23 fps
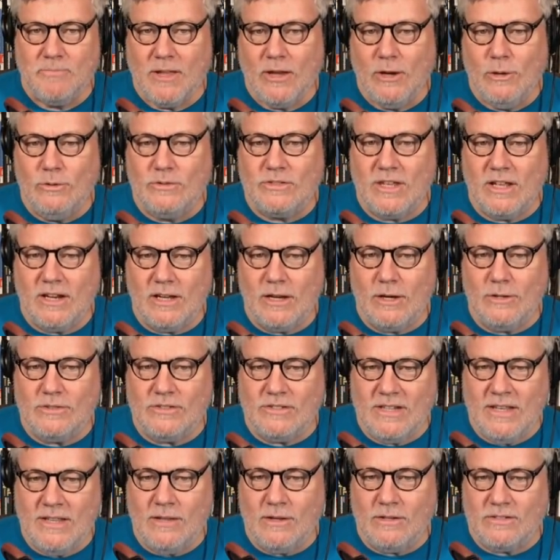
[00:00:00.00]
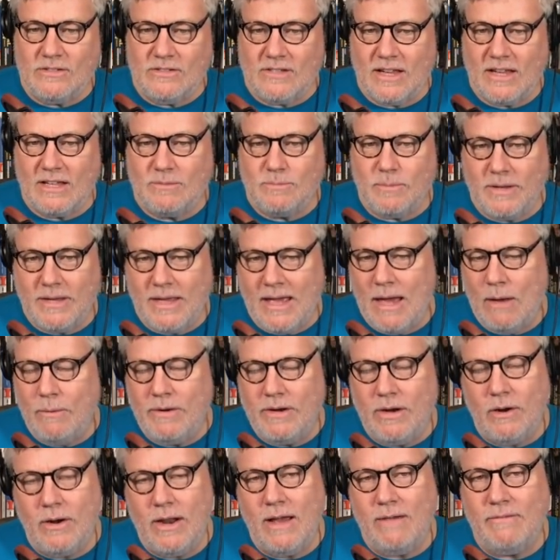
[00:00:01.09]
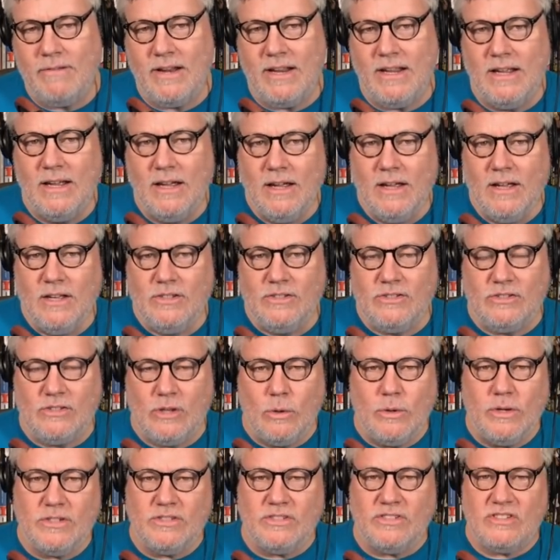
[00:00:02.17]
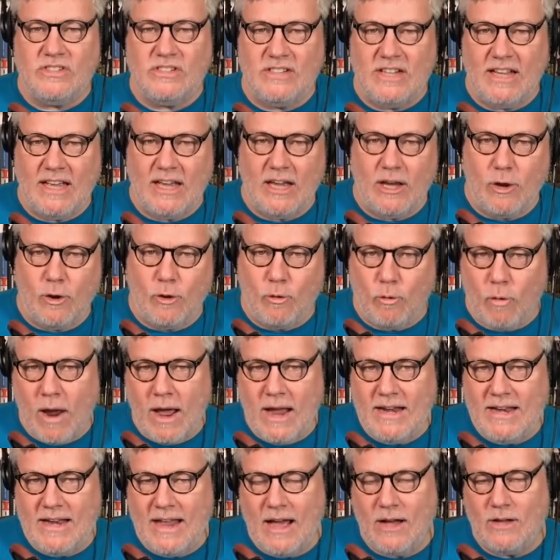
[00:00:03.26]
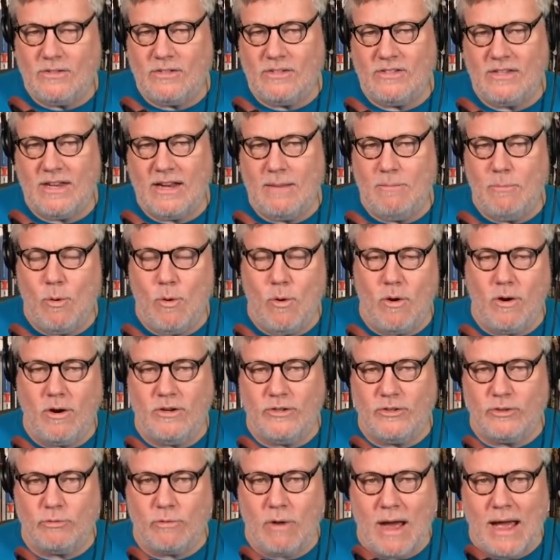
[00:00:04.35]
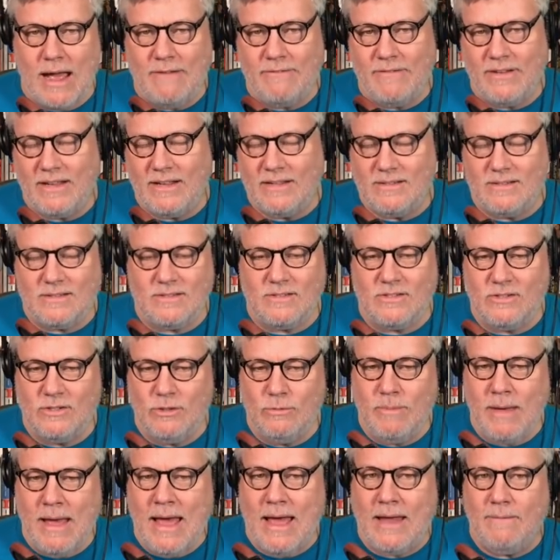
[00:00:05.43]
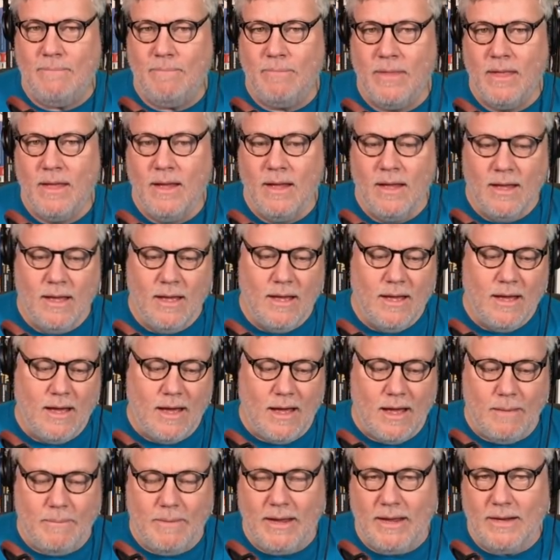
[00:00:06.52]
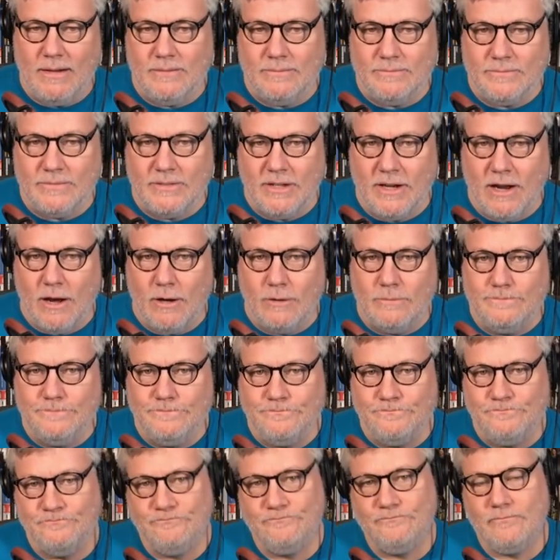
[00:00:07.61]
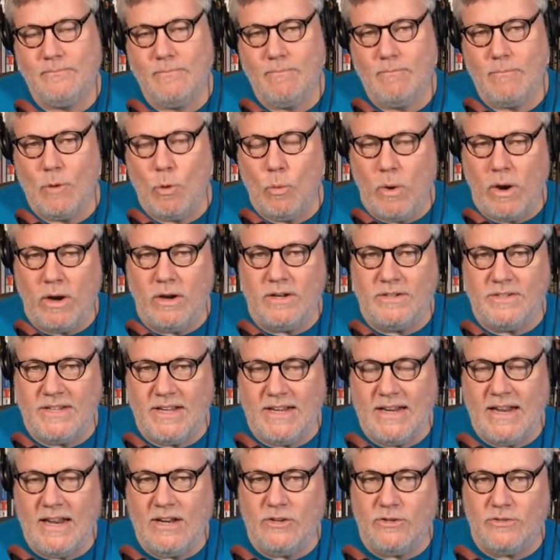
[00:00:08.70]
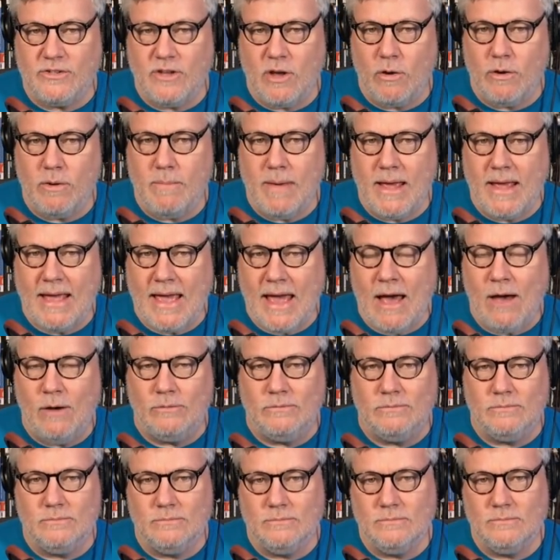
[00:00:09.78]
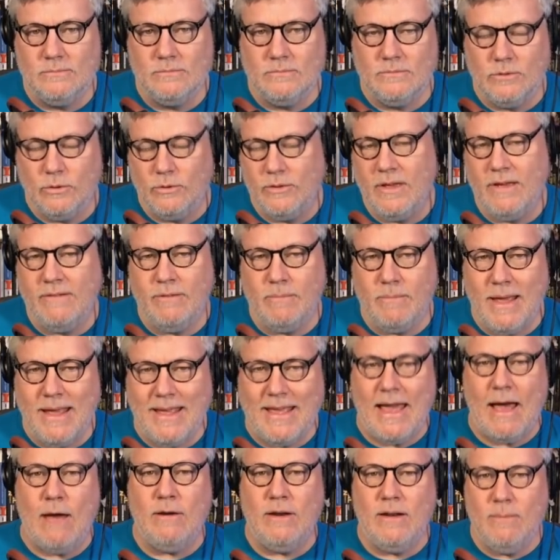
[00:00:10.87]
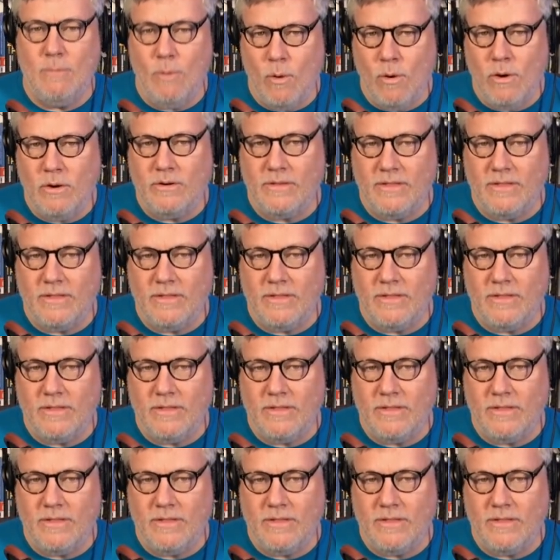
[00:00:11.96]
Who's going to go see those things? But yeah, we don't have any soda stick grindhouses anymore, drive ins. It's too bad. I mean, you know, where did teenagers go to make out? Do they even make out anymore?